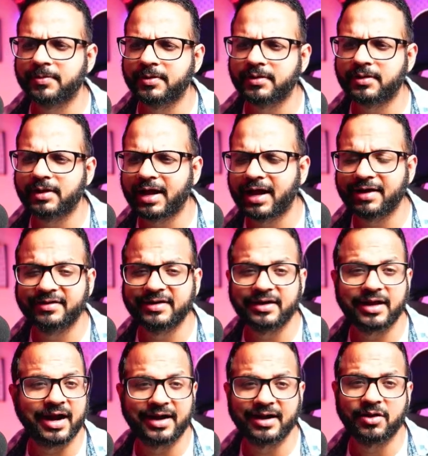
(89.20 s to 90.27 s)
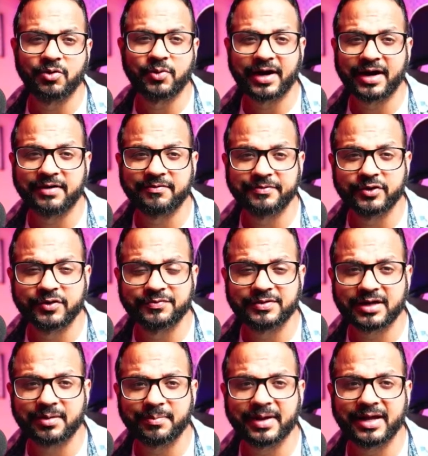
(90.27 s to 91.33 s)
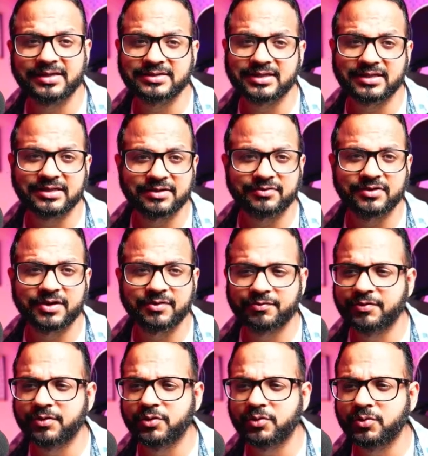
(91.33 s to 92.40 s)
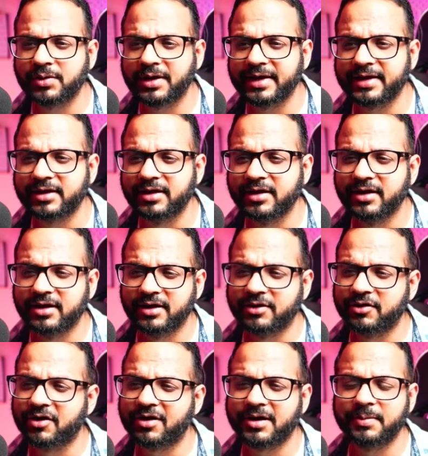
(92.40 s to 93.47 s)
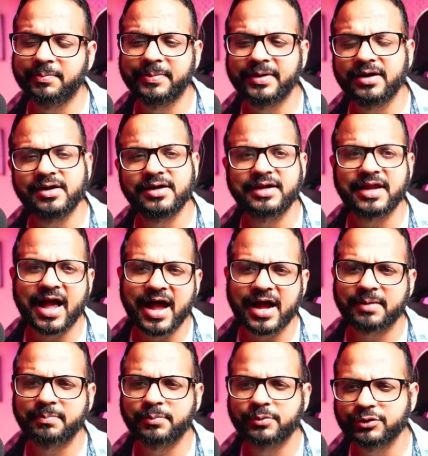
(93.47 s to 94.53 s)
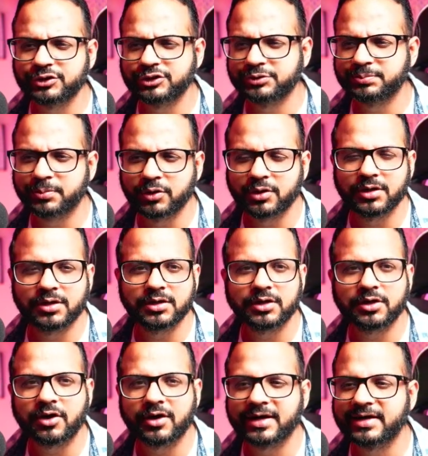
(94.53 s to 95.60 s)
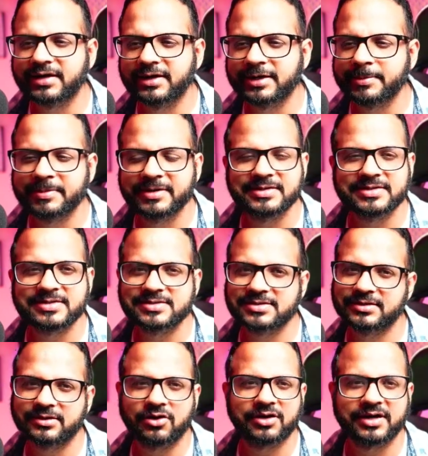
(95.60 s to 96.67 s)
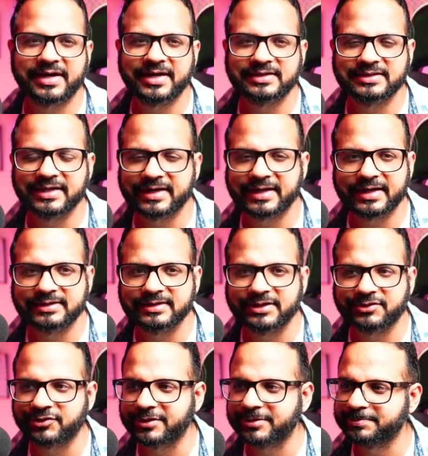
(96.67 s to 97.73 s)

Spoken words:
had a look at few of the commands and the workflow, like Docker build, tag, push, pull, Docker run images, Docker exec, etc.